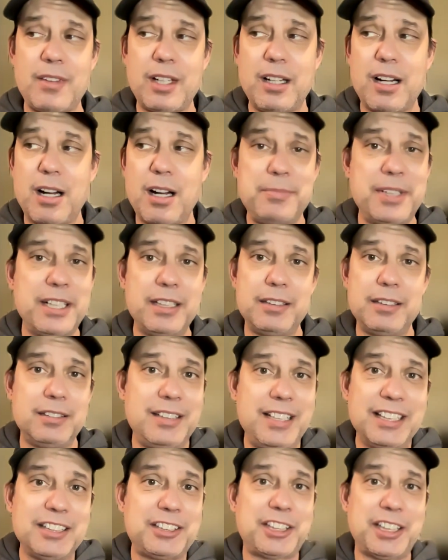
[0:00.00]

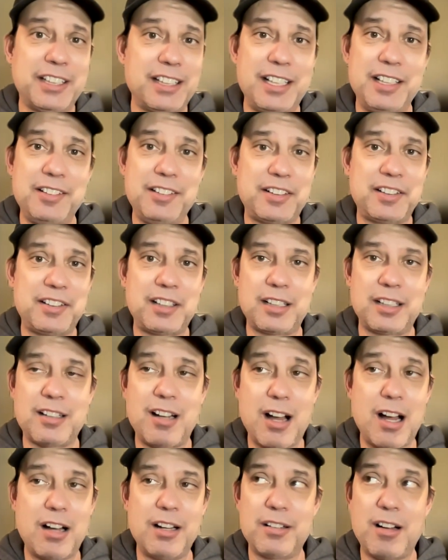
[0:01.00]
omniscient, he's
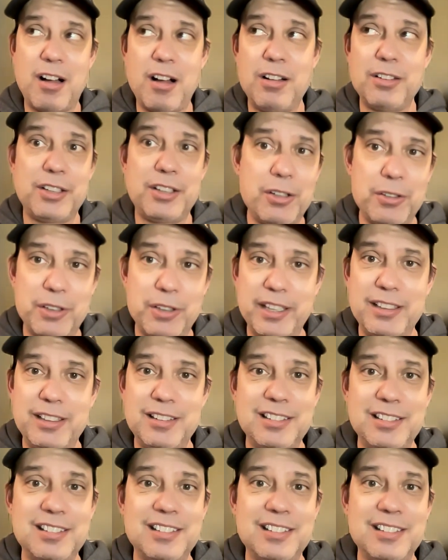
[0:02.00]
all knowing,